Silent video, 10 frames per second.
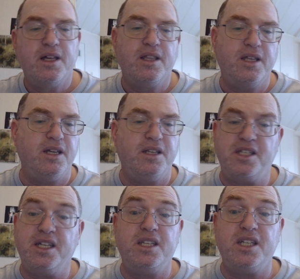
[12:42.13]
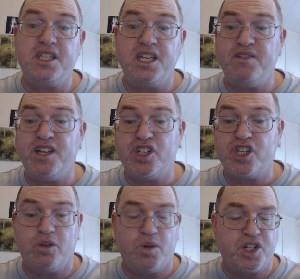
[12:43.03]
The D&D TV
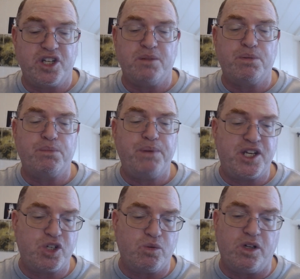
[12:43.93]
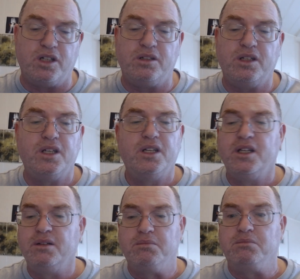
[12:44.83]
show which is in perpetual
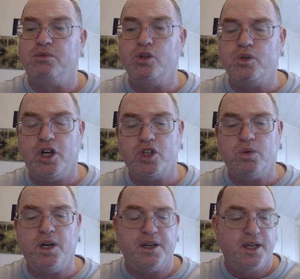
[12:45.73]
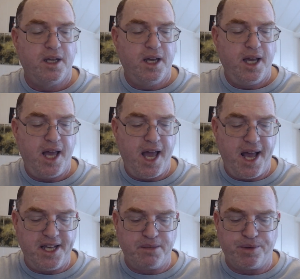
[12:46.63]
who knows what,
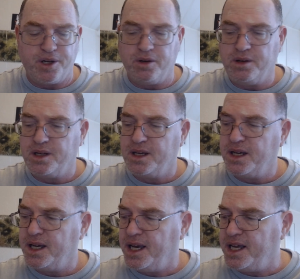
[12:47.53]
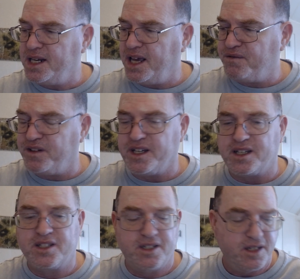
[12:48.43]
Hasbro and
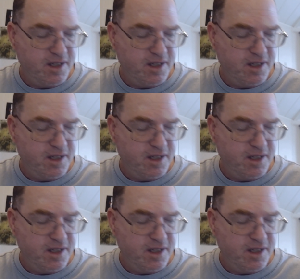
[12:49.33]
Netflix.